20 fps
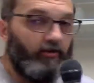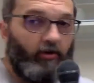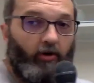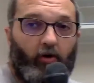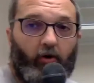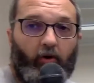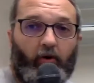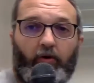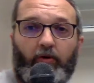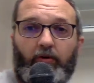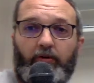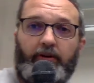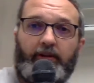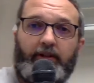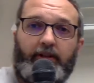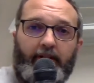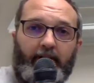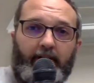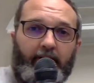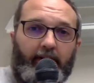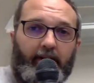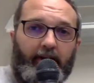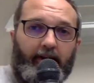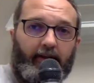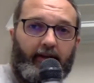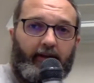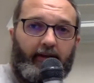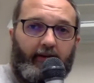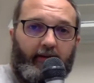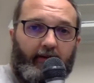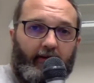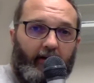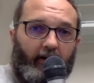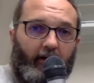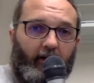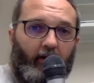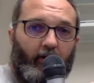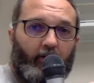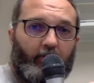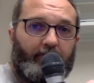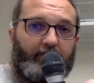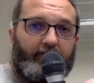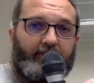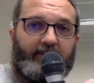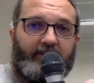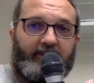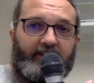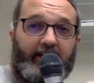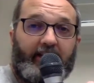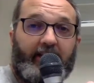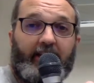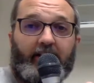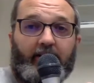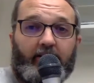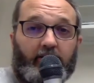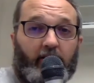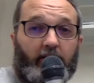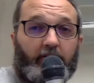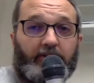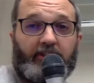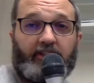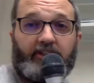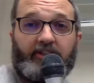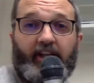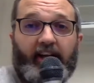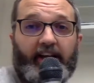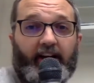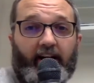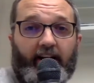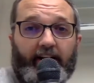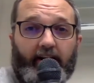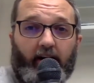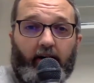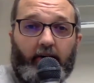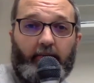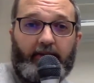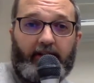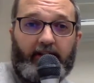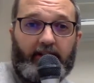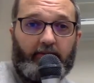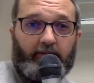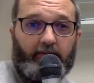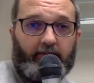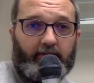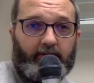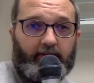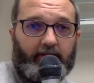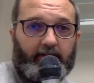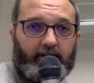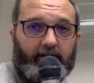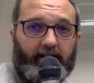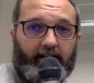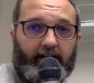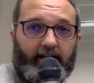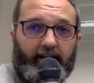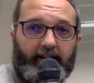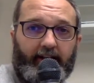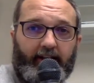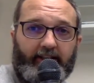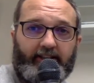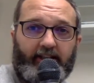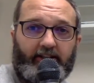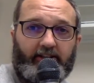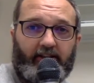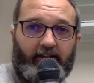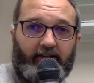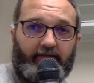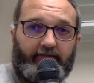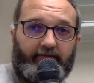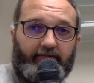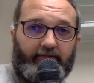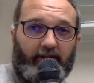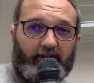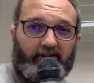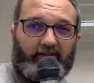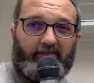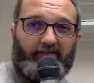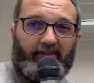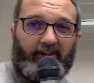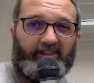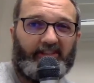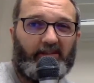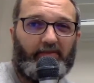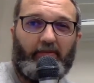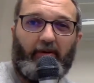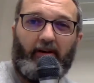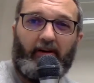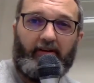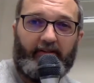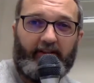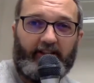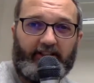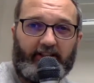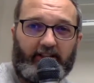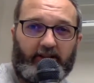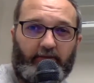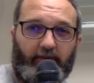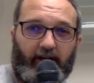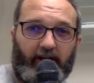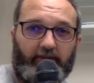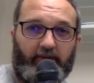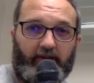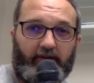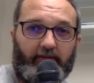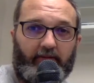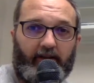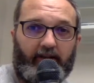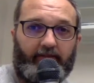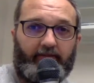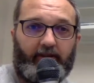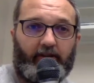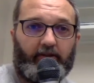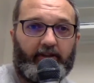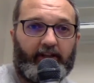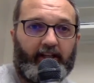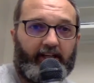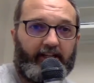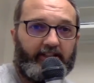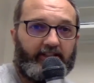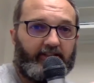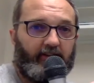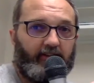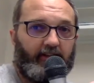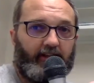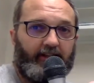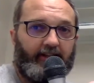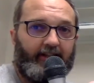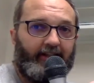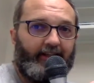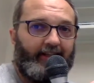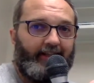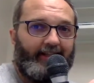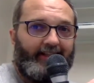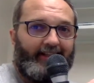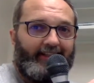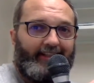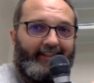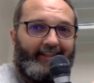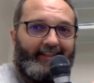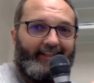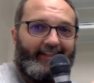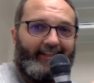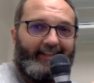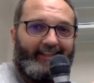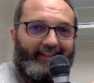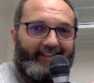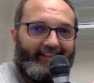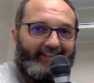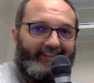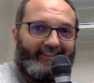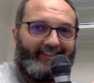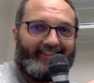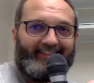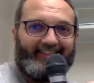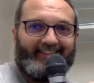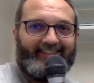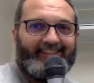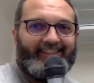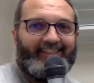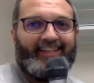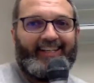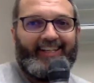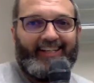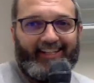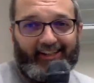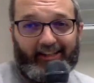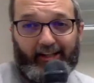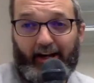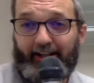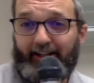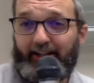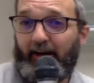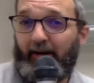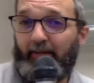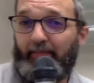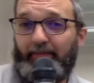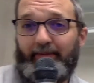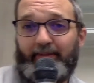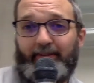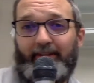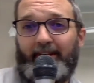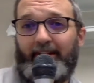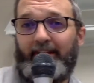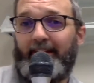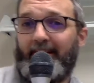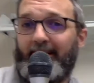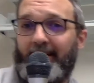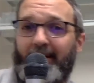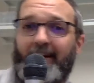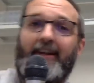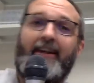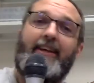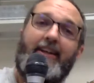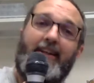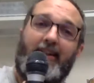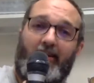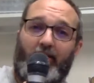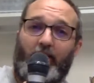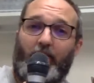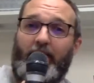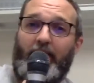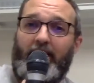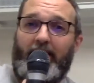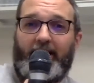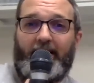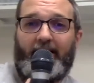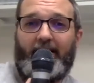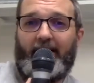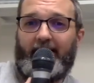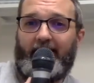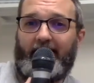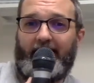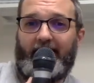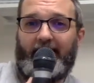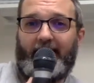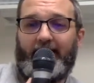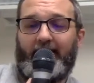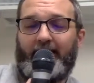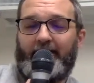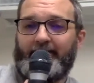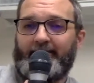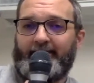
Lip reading: hole opens and then closes that IR beam. And that's actually the most fussy part of this experiment. If you don't get it so that it is lined up in the way that the